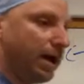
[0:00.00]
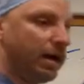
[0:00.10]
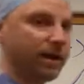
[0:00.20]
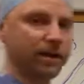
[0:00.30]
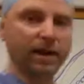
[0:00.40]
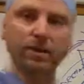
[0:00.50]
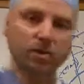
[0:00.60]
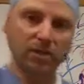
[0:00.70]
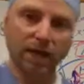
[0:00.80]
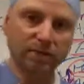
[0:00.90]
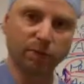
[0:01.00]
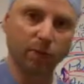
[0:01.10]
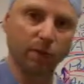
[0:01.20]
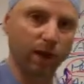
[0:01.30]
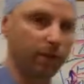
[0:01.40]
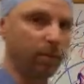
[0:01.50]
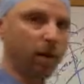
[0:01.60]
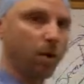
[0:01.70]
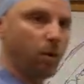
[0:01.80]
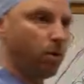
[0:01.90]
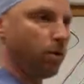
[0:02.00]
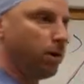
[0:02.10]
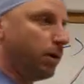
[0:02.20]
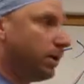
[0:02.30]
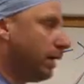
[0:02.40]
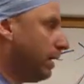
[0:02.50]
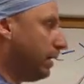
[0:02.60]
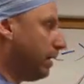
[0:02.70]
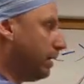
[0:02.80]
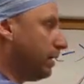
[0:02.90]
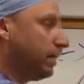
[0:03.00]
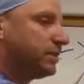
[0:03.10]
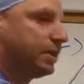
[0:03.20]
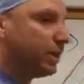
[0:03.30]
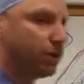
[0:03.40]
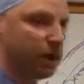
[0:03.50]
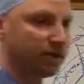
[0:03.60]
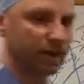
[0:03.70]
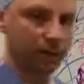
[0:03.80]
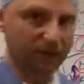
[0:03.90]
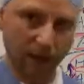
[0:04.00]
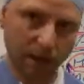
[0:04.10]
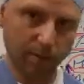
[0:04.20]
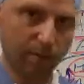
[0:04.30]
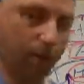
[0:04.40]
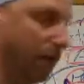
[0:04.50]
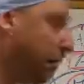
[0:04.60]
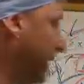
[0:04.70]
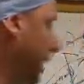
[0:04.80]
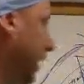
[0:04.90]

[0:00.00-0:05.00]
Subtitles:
an exercise program or a Jenny Craig type diet program